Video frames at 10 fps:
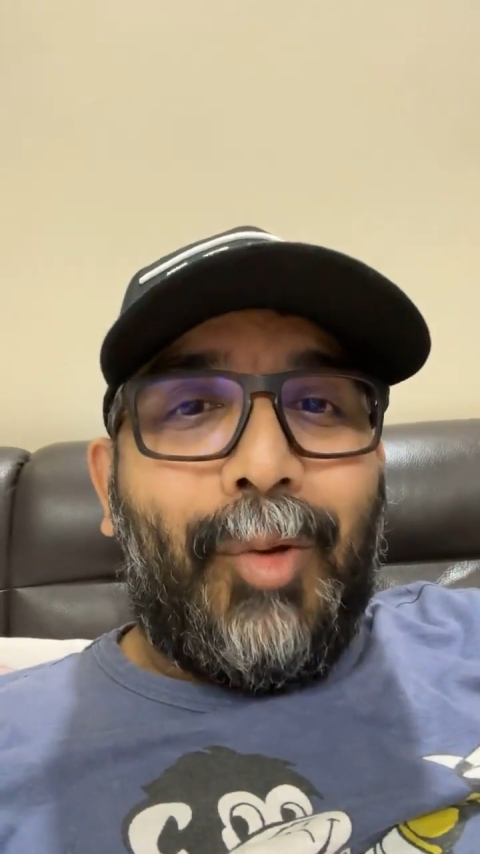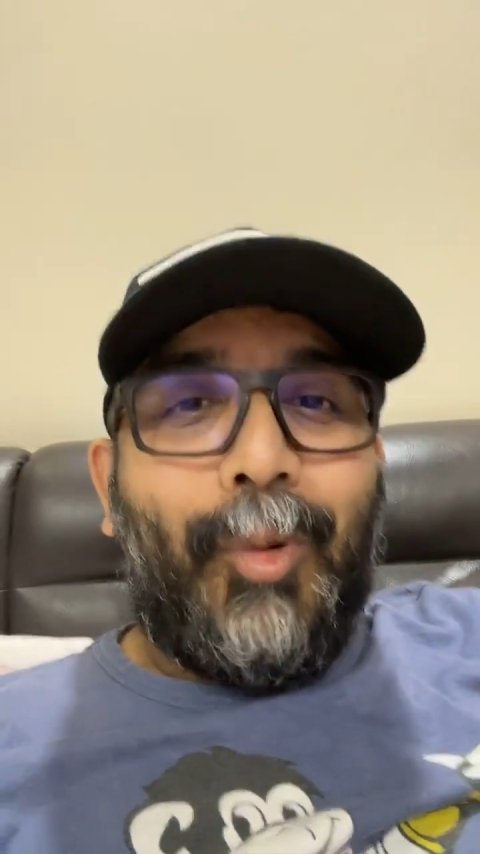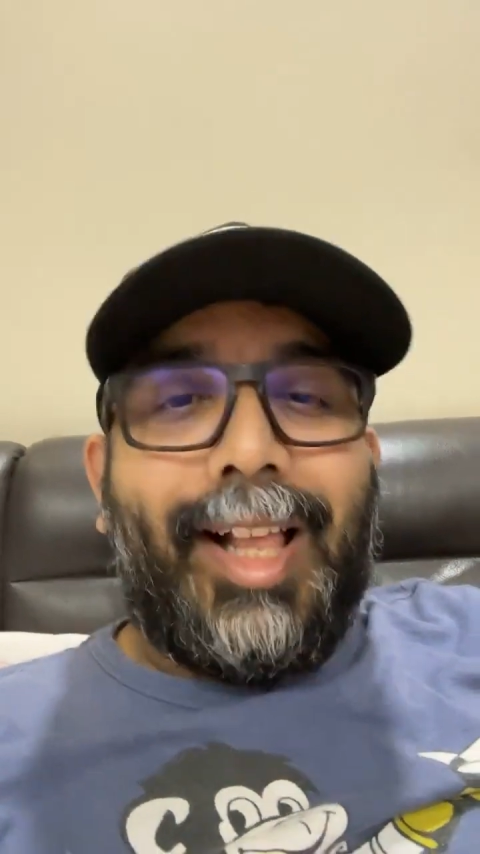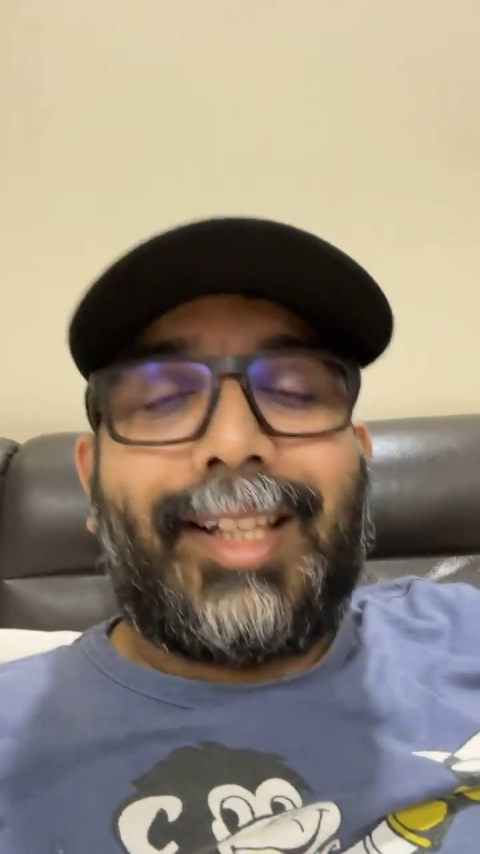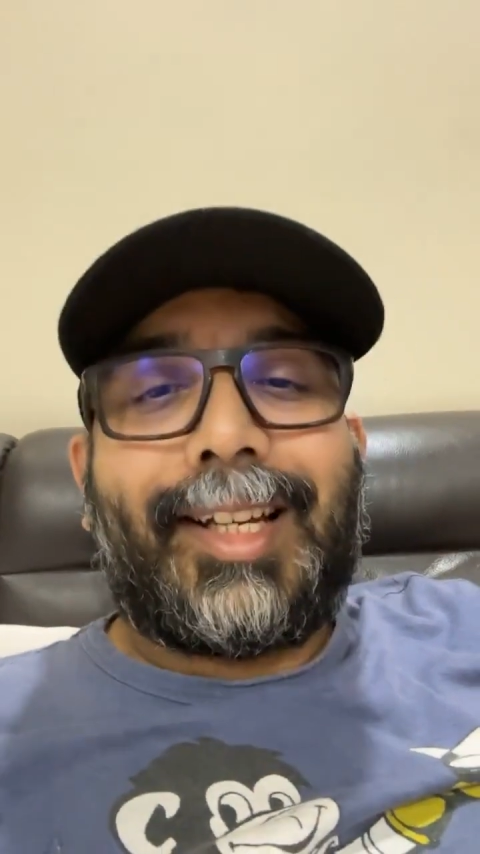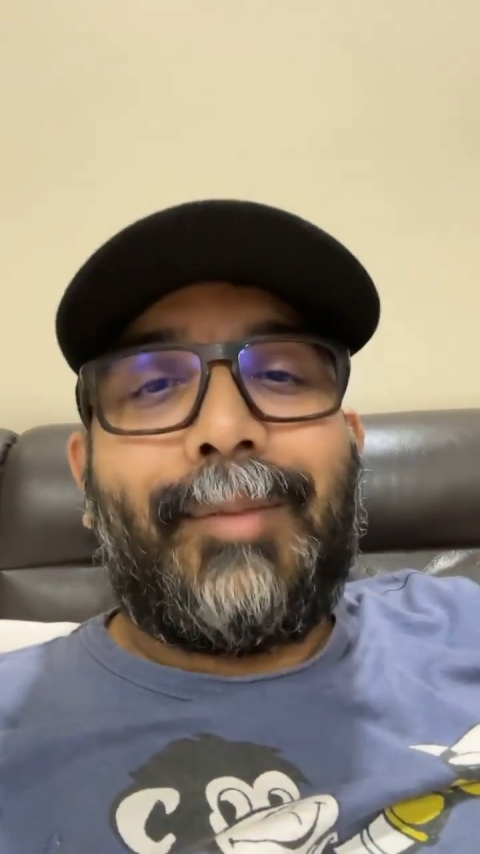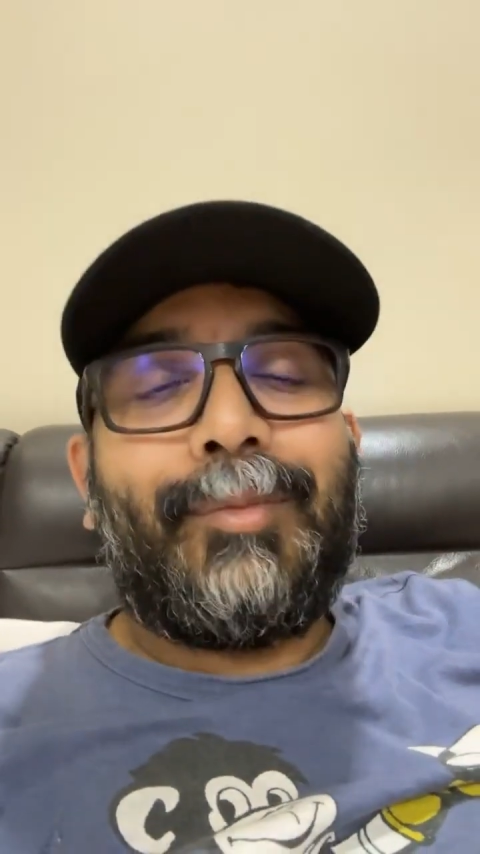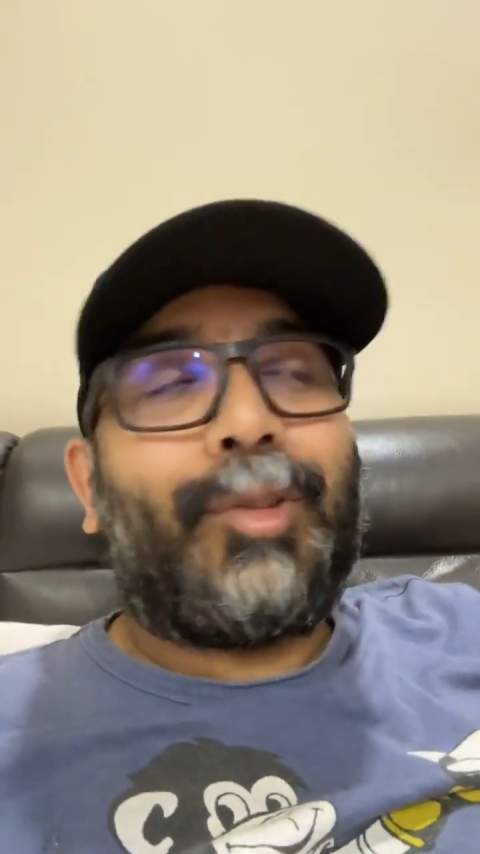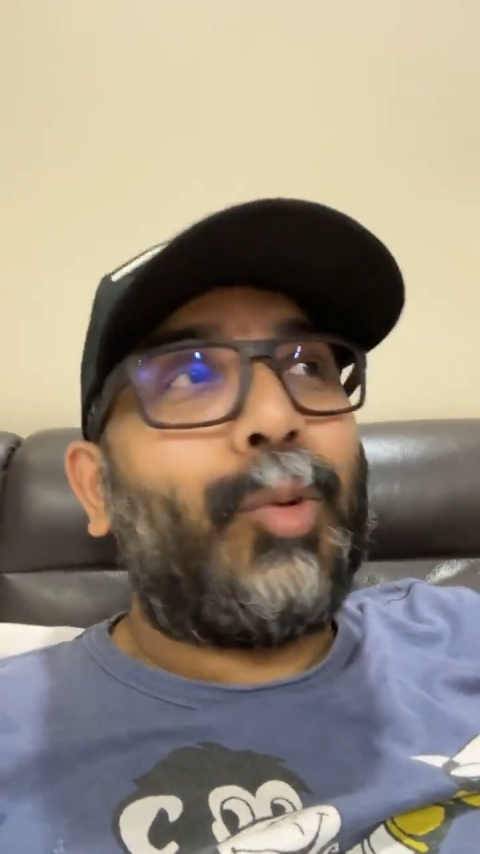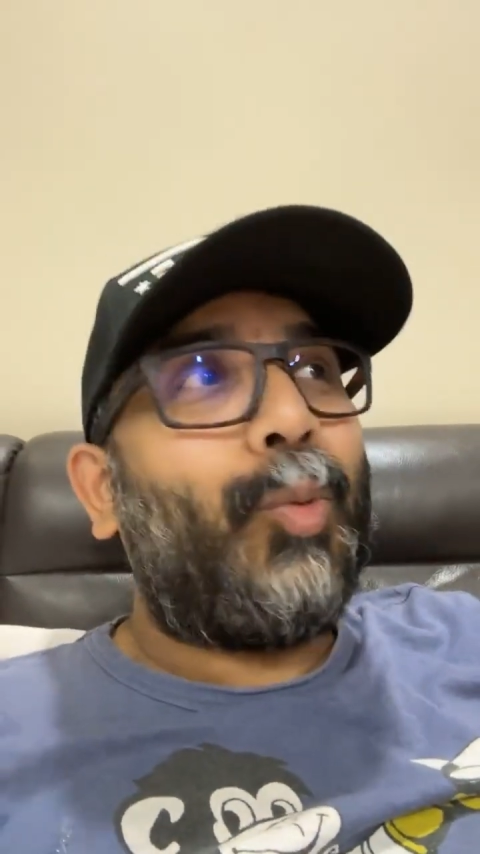
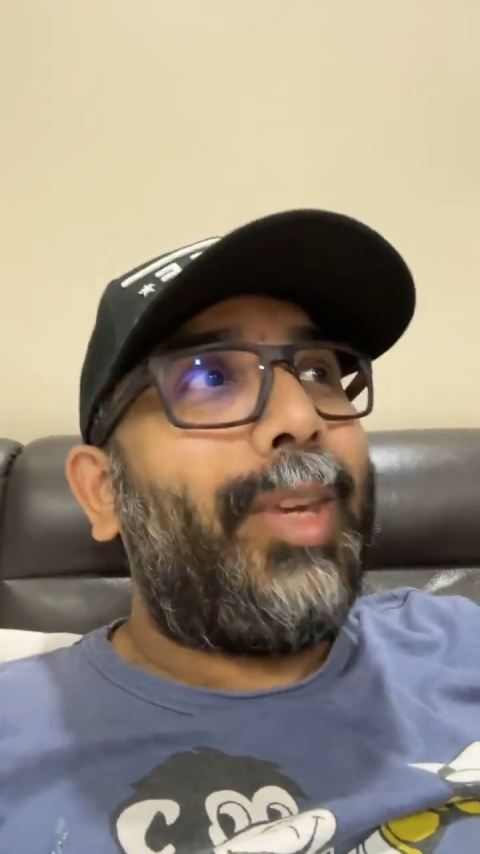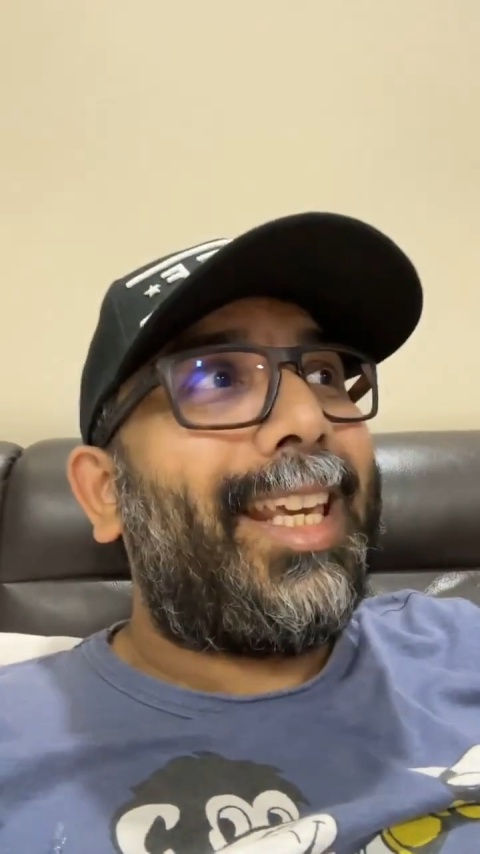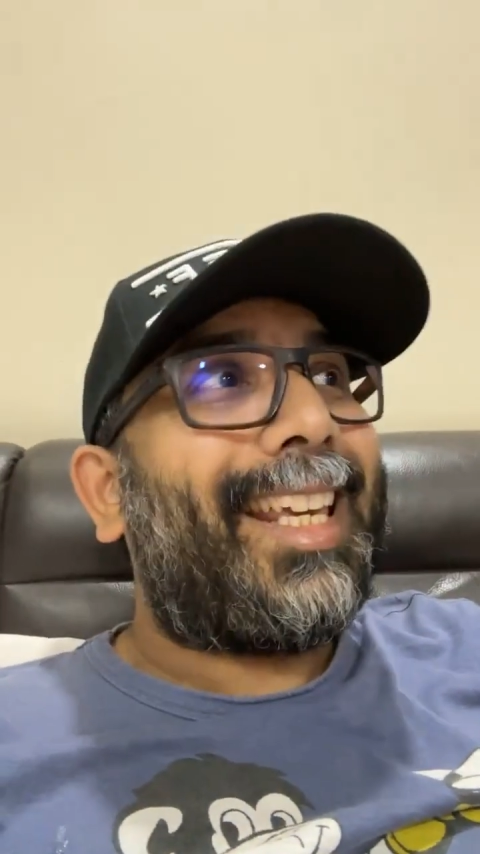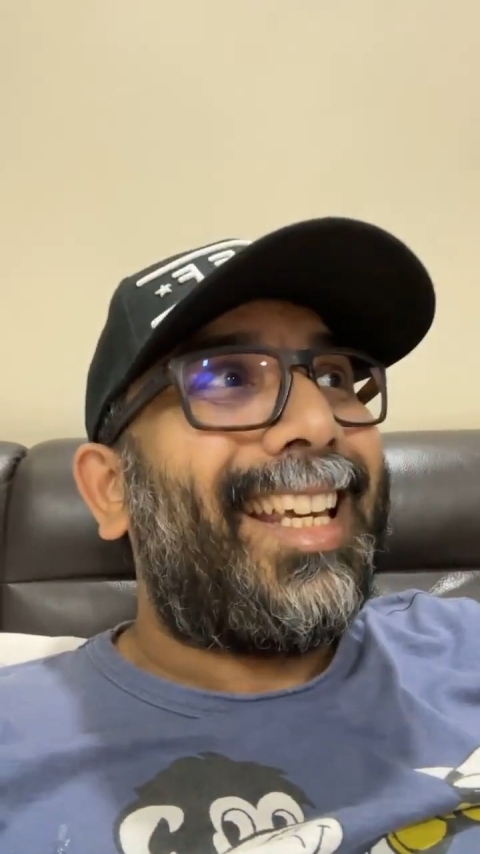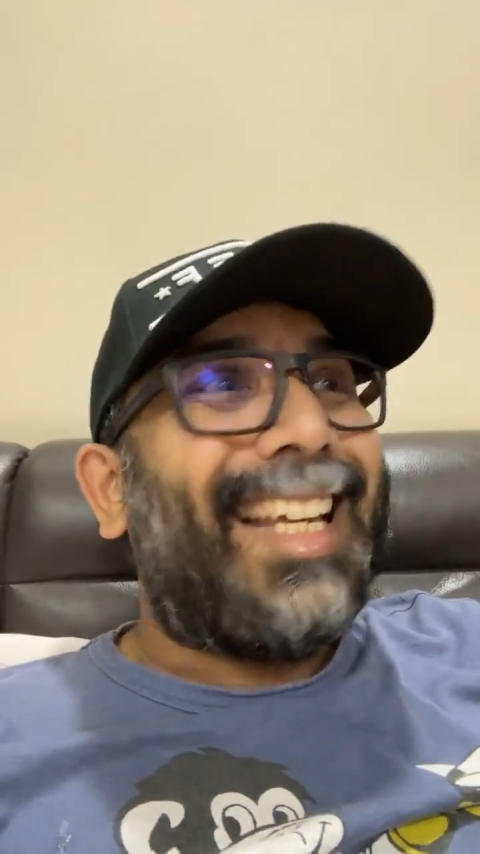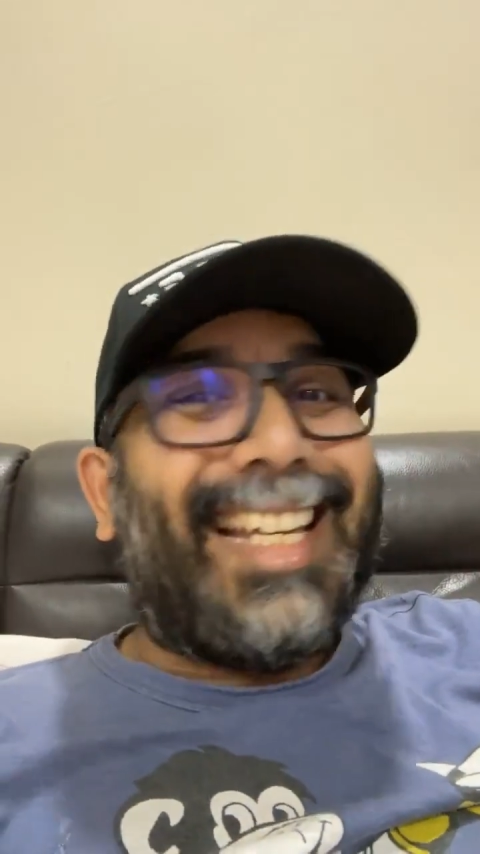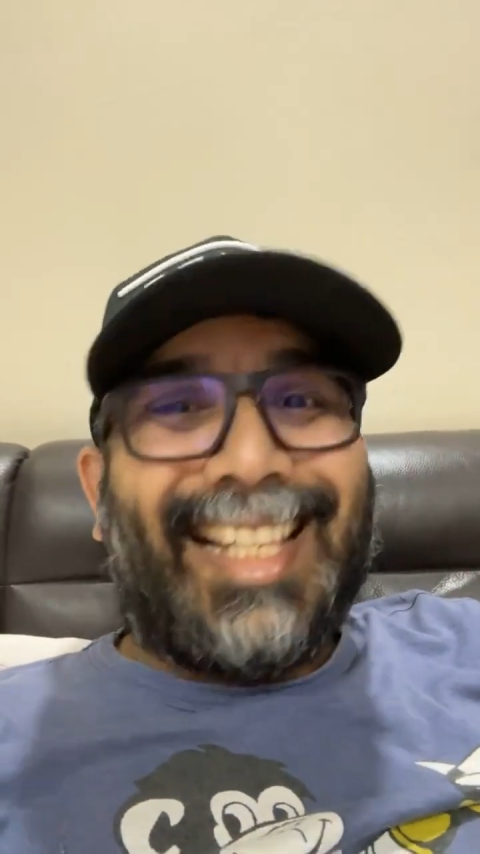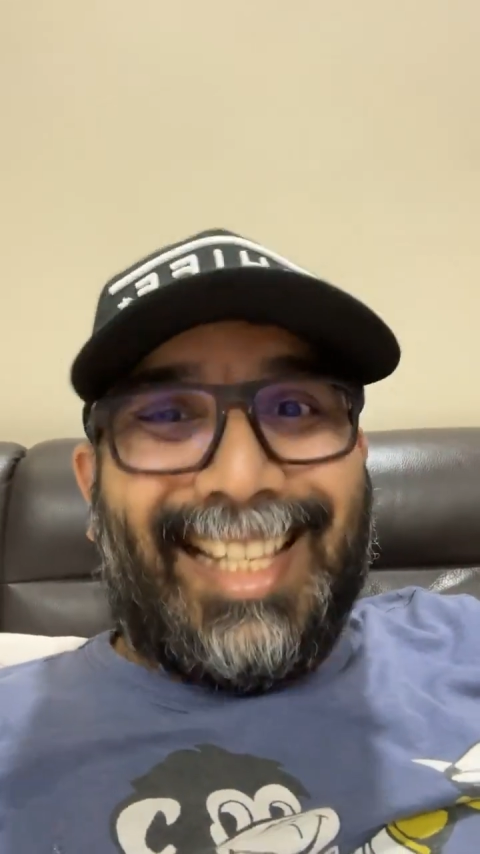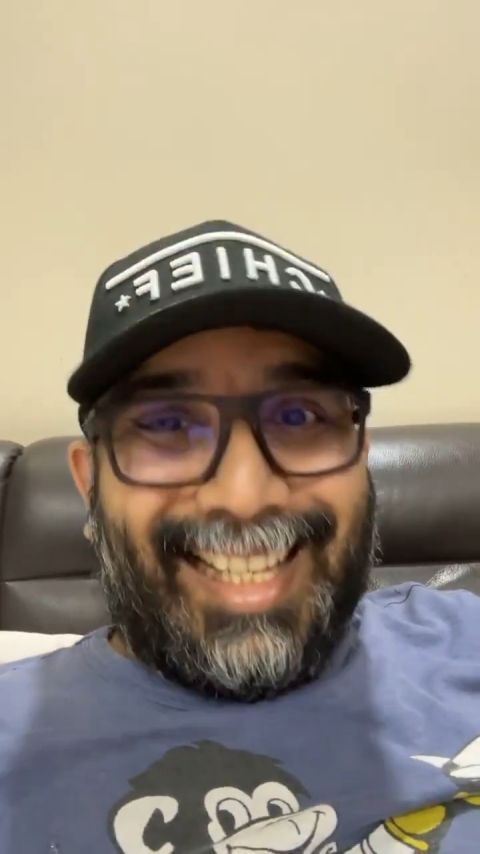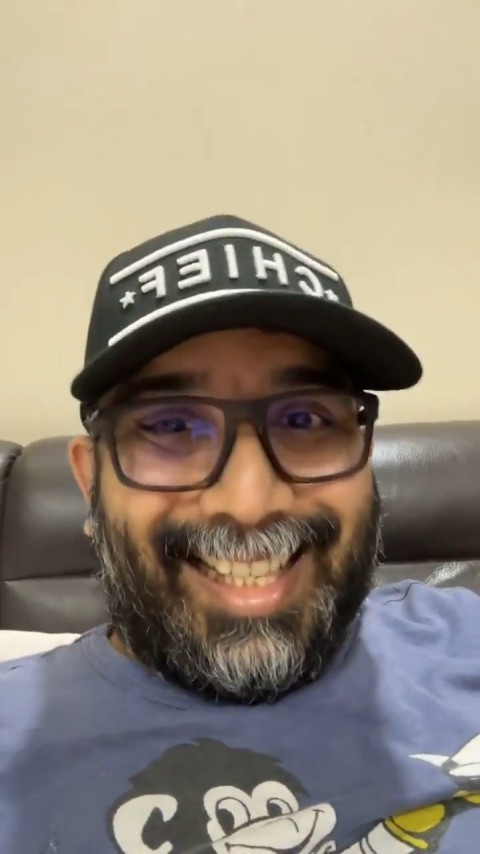Welcome to week
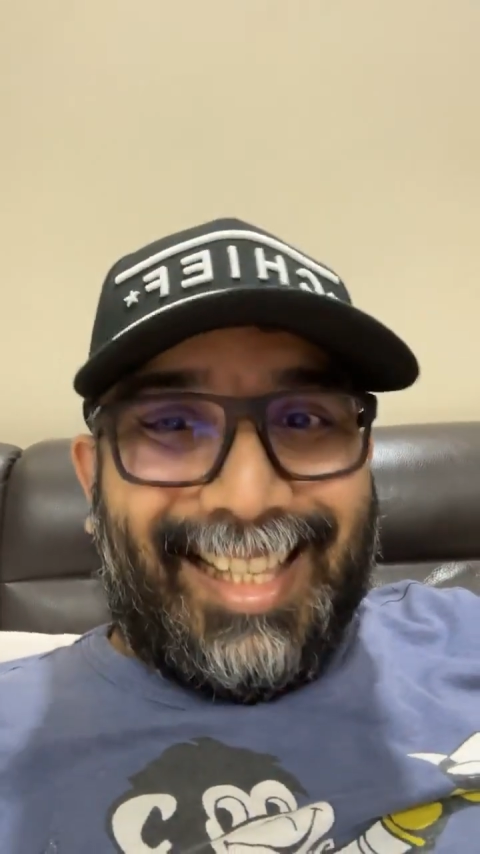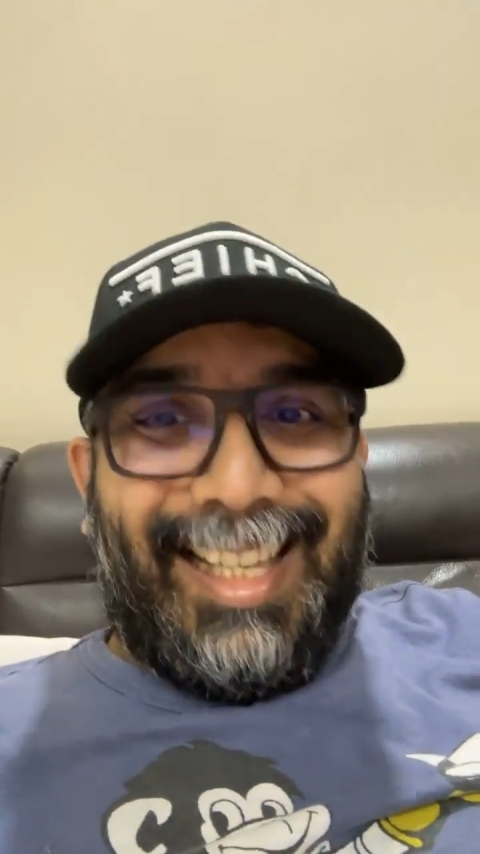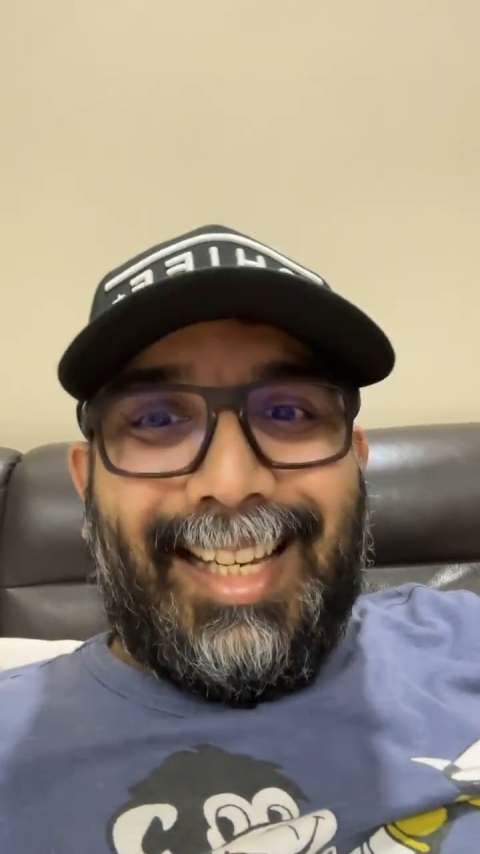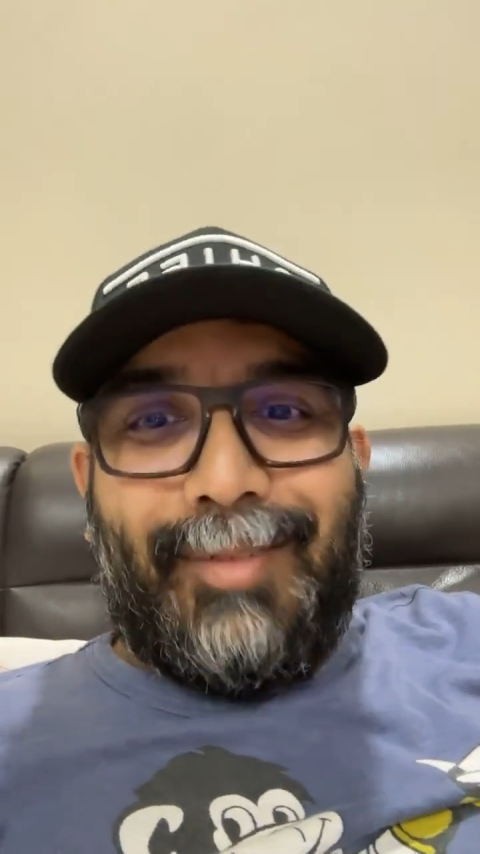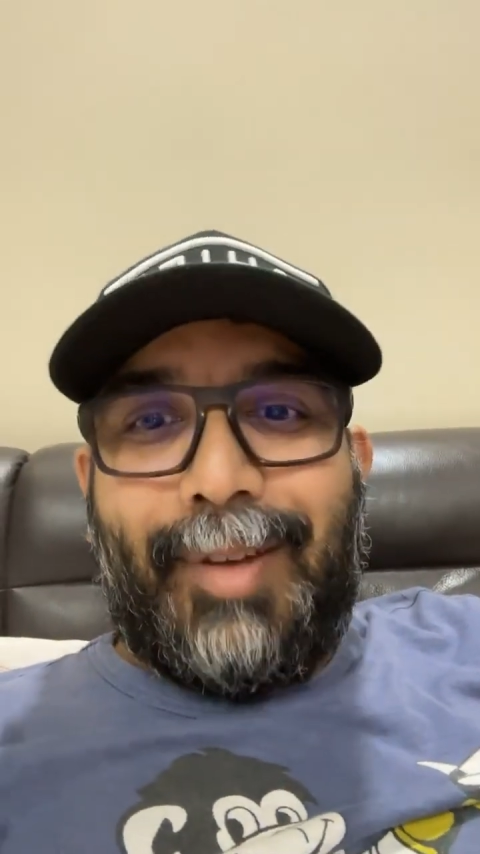16,